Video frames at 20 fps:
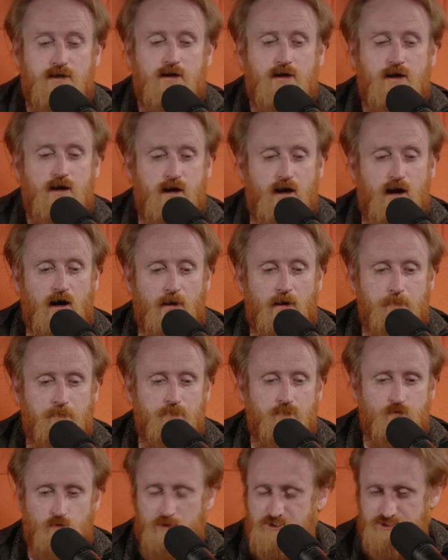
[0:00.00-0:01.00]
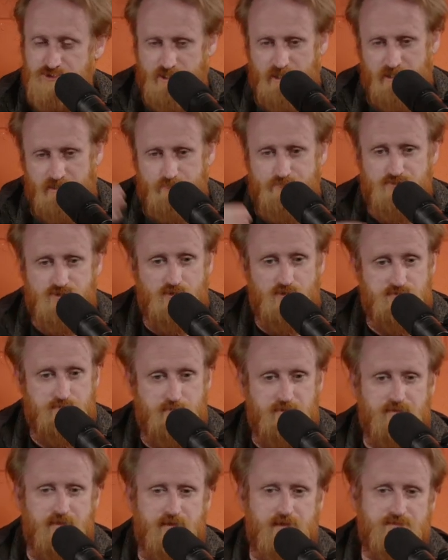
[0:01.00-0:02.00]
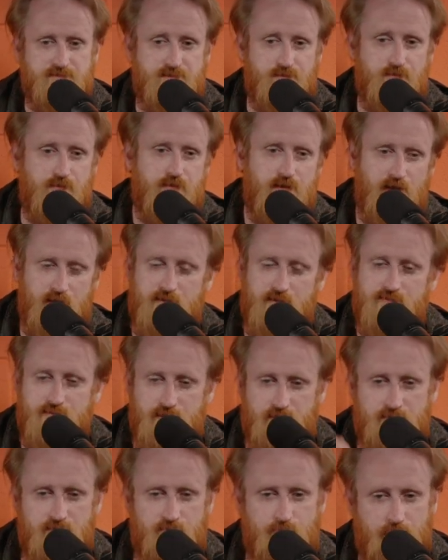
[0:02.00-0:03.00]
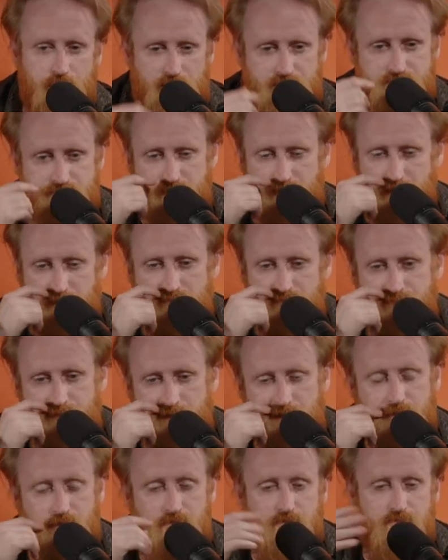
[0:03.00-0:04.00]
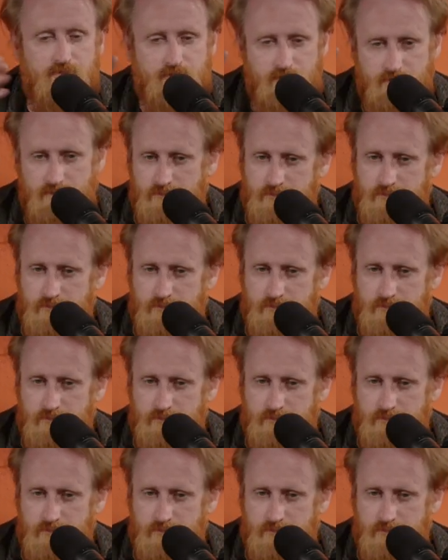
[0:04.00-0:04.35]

um, which kind of shows me that it's good anything that makes like fucking